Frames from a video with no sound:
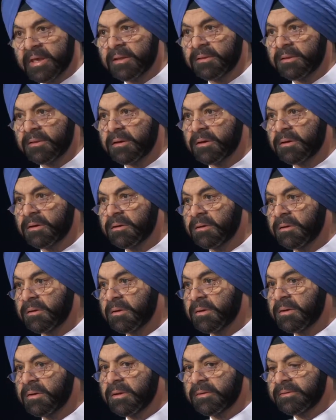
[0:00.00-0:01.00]
other,
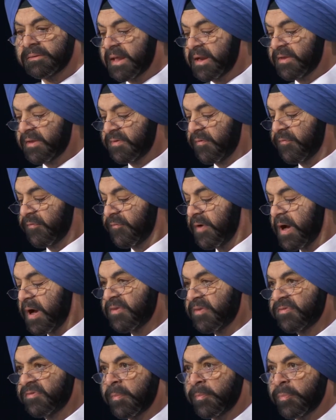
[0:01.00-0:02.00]
there is a
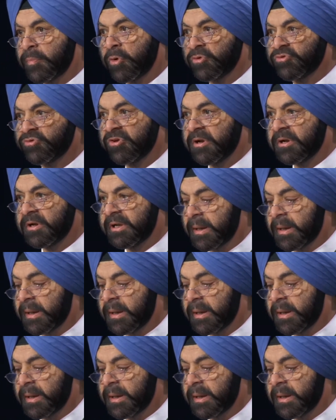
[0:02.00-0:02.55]
fast approaching